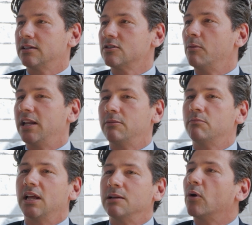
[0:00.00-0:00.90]
There's not many
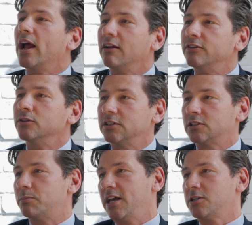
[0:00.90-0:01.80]
many brownfield
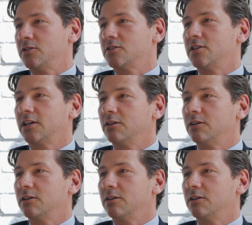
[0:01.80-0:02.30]
expansions that